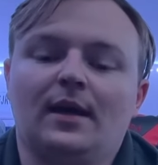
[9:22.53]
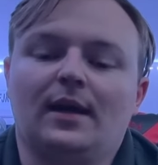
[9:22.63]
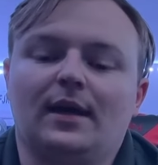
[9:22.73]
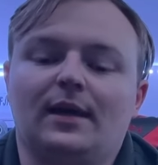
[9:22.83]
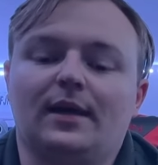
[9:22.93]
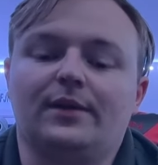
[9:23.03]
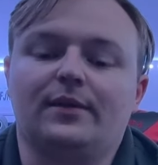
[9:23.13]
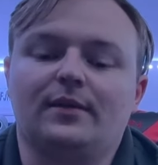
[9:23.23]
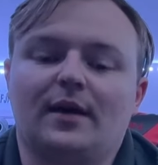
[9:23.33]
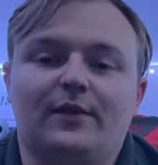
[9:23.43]
And
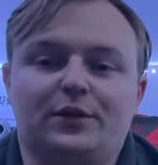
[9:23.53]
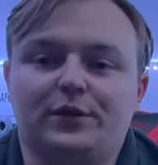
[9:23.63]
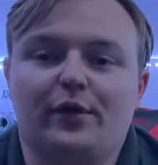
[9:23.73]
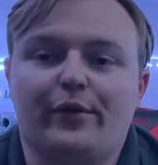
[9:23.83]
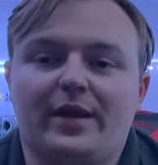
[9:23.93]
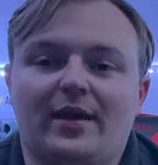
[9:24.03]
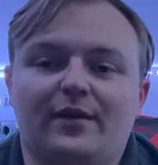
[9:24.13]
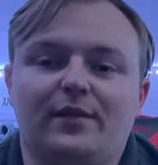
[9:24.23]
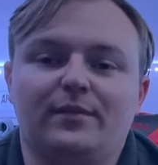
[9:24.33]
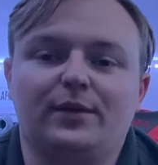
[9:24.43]
I've actually already
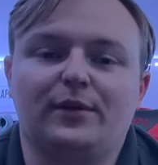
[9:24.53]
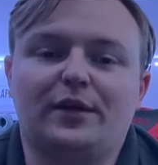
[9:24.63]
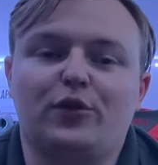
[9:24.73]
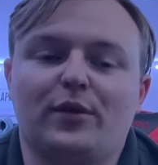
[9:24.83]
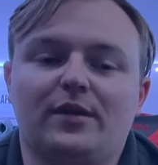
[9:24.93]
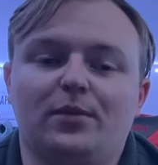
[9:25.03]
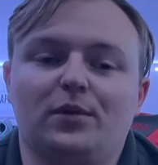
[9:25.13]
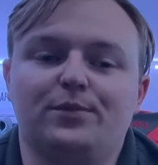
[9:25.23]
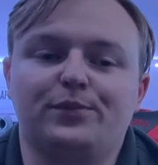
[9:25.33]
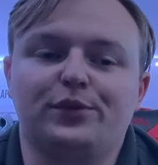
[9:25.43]
had, incredible
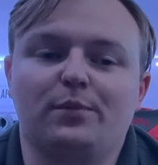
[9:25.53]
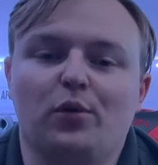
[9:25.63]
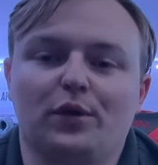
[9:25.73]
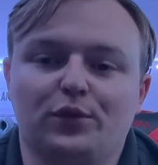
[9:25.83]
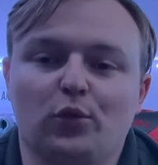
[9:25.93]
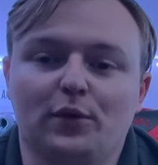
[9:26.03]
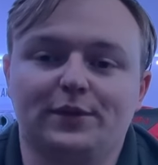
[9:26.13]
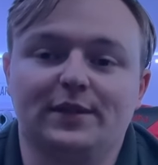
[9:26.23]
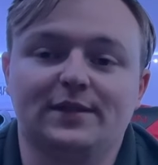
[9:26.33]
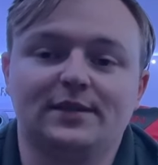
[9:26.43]
support towards
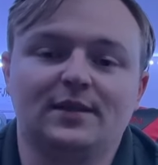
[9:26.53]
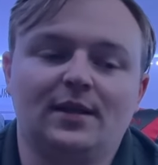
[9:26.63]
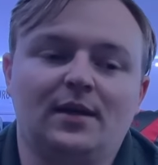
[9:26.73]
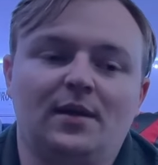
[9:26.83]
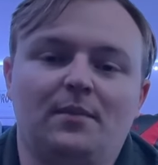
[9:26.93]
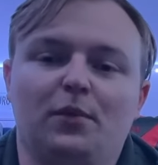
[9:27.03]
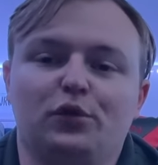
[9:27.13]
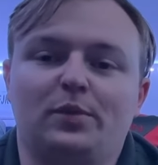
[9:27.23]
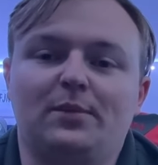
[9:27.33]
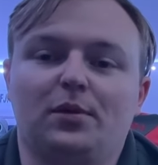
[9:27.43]
us.
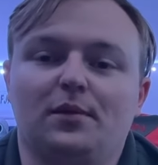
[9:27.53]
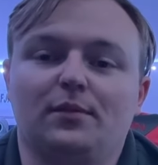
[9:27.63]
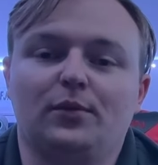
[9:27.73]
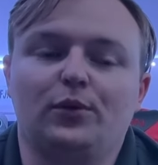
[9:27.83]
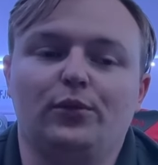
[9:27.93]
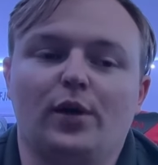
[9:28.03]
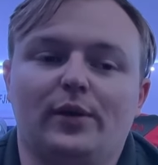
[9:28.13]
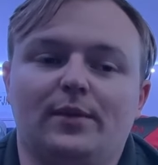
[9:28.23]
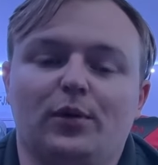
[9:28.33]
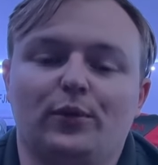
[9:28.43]
Most people who know
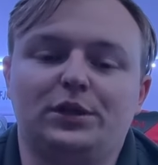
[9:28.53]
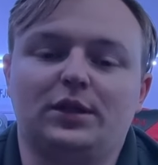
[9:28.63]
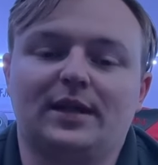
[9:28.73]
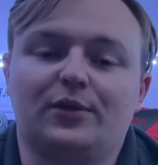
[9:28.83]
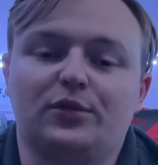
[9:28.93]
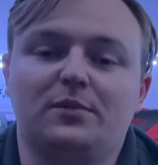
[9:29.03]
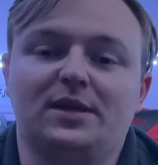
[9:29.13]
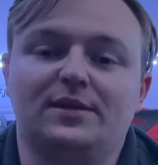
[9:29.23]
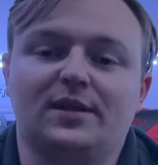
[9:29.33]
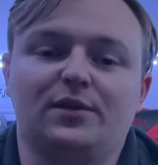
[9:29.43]
him are reaching out to me
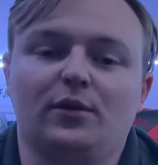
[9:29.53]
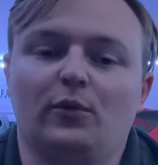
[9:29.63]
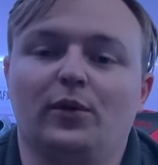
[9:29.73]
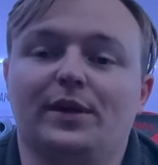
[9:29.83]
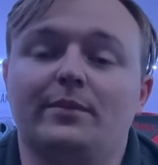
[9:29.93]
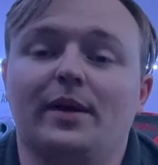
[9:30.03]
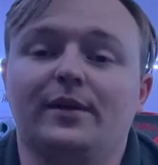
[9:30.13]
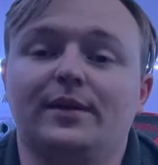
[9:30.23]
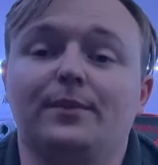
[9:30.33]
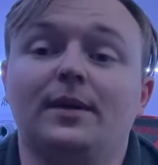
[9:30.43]
and saying, don't worry about
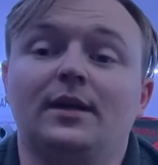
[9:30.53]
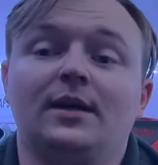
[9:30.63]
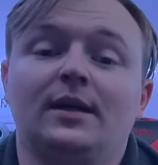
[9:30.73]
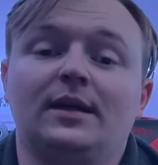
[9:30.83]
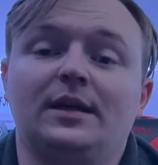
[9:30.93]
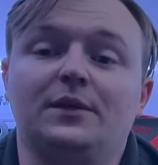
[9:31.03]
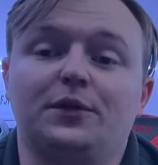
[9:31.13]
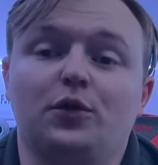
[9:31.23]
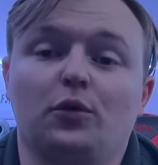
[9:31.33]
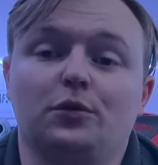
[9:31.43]
him. He's a
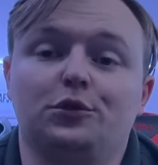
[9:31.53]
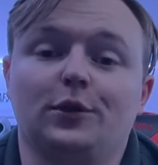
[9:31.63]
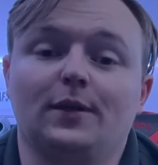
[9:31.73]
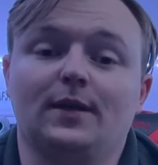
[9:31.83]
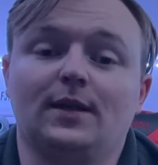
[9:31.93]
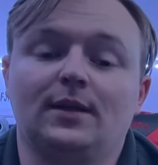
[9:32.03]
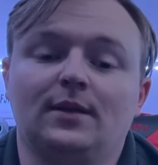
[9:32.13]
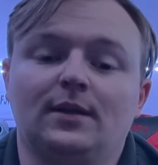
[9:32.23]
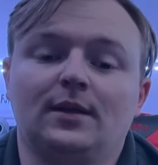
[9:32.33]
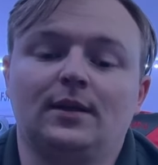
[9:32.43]
total jerk.
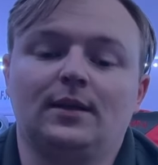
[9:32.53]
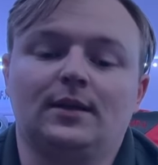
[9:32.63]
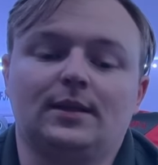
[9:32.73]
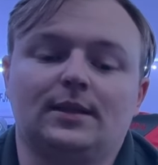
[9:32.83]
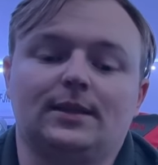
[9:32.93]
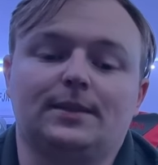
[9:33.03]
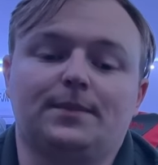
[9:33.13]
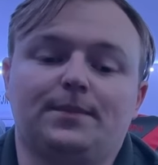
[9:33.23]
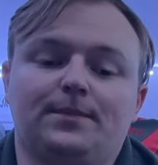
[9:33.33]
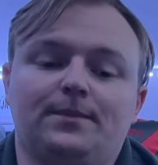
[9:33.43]

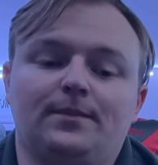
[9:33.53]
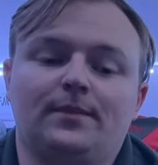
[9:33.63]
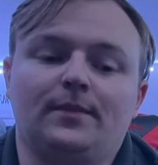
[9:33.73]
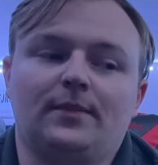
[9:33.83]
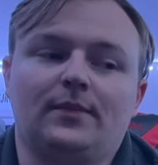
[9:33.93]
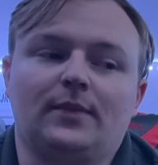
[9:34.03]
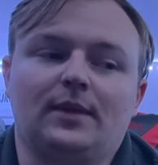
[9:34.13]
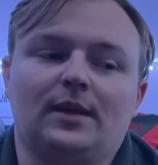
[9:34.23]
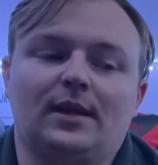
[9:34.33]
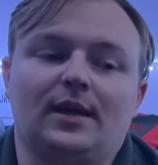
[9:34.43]

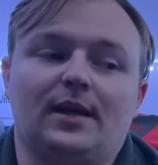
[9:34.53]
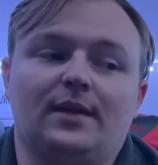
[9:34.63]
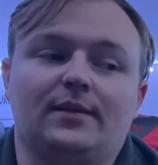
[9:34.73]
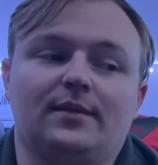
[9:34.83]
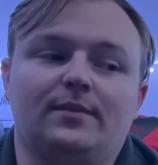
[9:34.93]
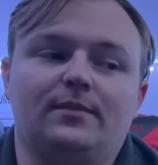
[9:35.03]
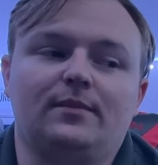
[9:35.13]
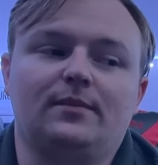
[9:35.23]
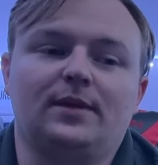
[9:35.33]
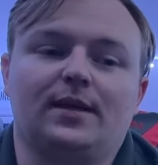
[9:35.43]
And
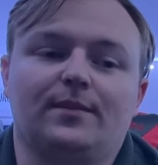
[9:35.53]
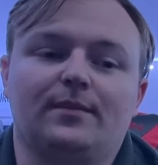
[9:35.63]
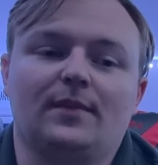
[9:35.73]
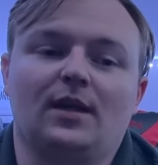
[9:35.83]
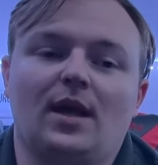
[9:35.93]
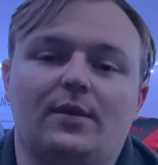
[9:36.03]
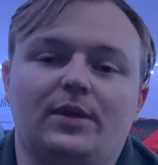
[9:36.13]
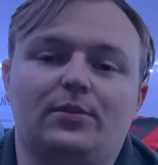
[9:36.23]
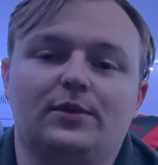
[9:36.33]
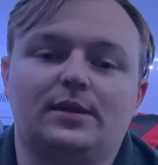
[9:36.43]
yeah, a lot of
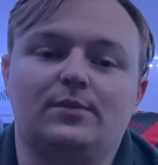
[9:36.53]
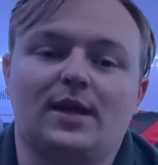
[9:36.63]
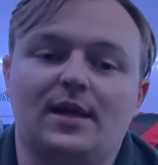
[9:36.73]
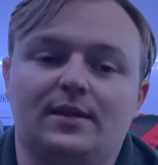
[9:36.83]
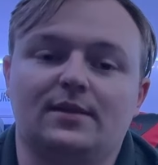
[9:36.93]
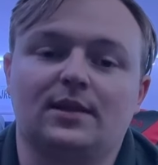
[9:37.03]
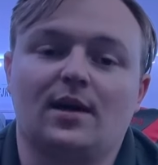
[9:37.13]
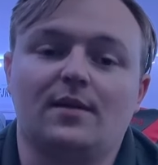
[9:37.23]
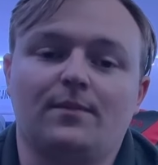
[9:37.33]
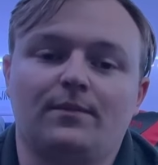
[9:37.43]
people seem to hate this guy.